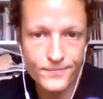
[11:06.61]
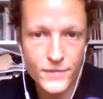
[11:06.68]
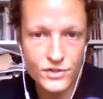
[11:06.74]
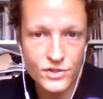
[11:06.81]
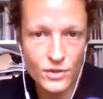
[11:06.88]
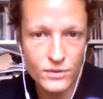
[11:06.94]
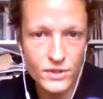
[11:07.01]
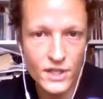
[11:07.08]

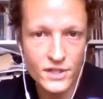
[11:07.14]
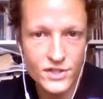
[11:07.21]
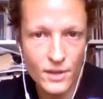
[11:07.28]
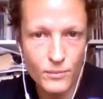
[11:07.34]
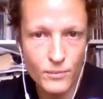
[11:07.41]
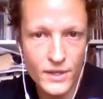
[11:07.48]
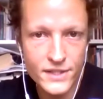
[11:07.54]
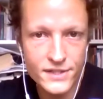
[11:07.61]
So in
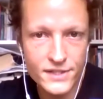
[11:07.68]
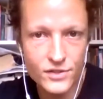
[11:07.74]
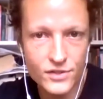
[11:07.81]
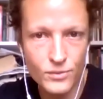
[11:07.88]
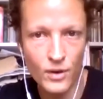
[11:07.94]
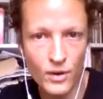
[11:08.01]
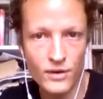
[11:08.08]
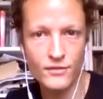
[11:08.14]
some ways, this new
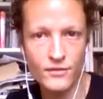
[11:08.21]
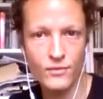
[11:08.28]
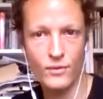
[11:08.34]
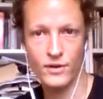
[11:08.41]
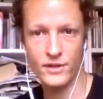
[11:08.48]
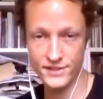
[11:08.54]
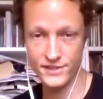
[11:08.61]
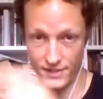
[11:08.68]
body of
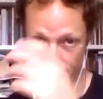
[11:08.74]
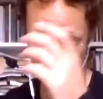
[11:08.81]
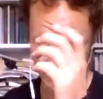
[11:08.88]
work is something